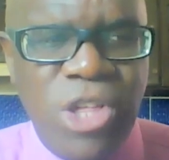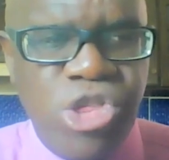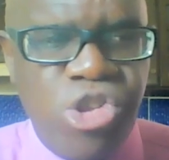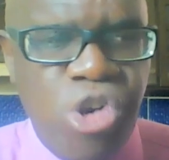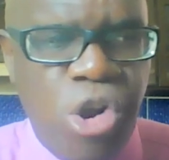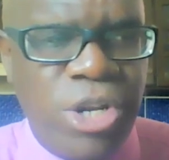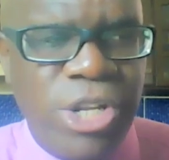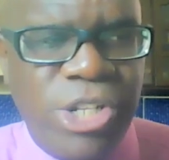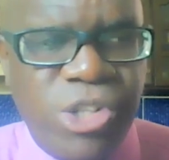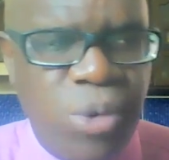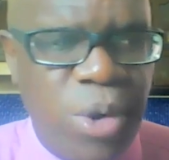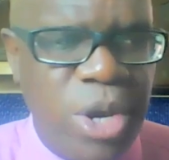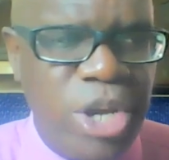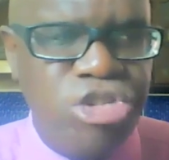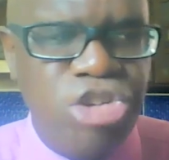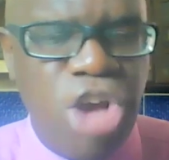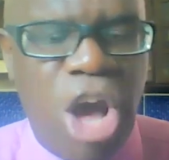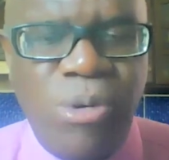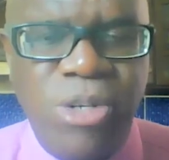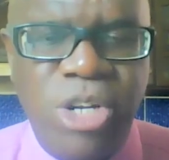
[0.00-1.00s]
the journalists
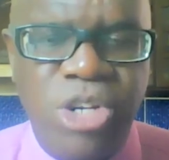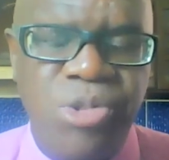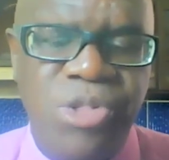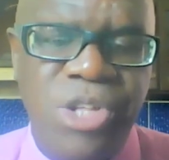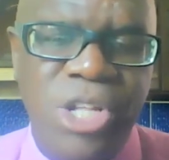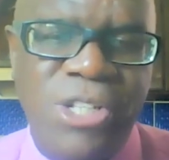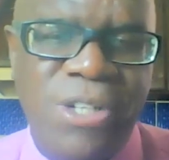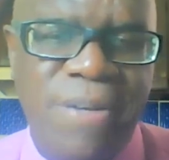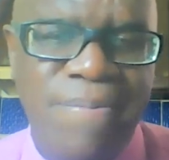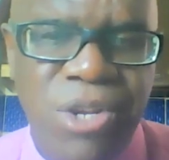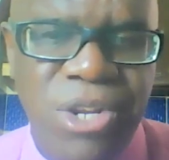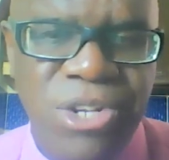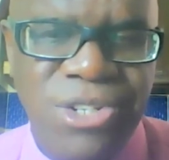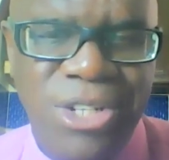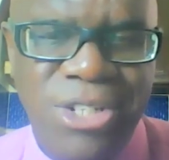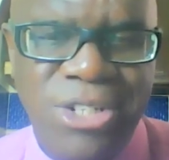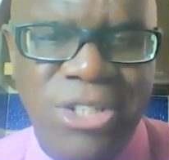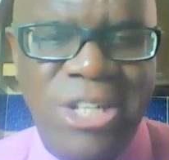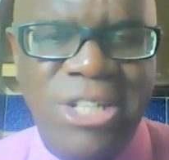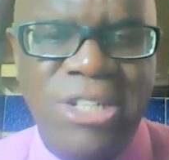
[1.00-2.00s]
going down into these
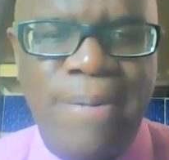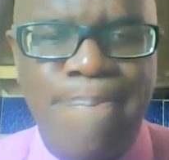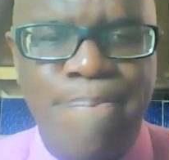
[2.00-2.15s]
communities, these